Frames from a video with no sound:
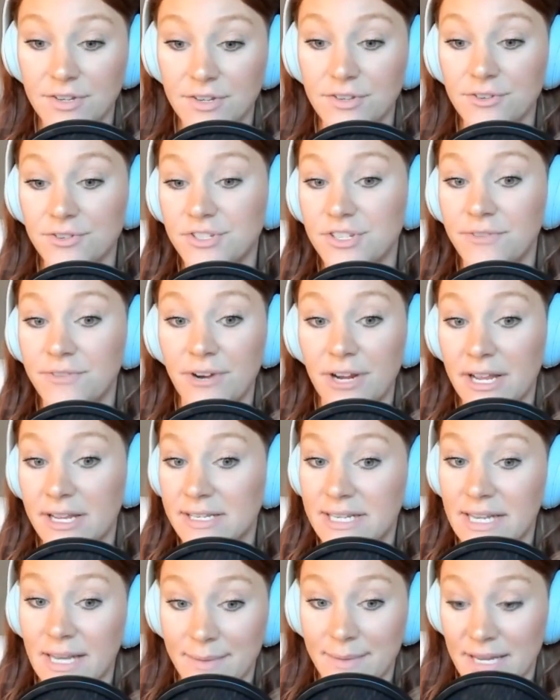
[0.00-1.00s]
there's different
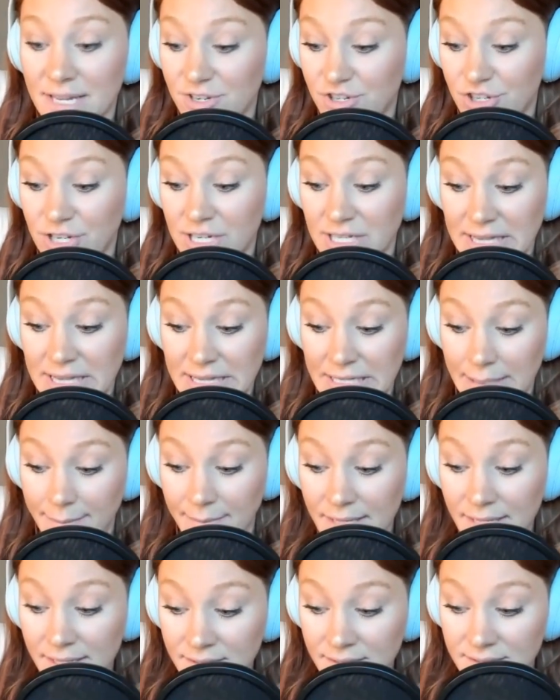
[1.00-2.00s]
contamination
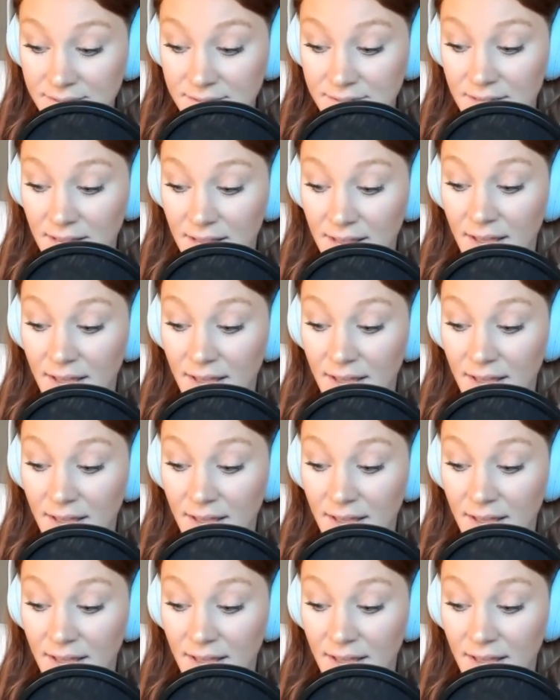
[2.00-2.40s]
limits.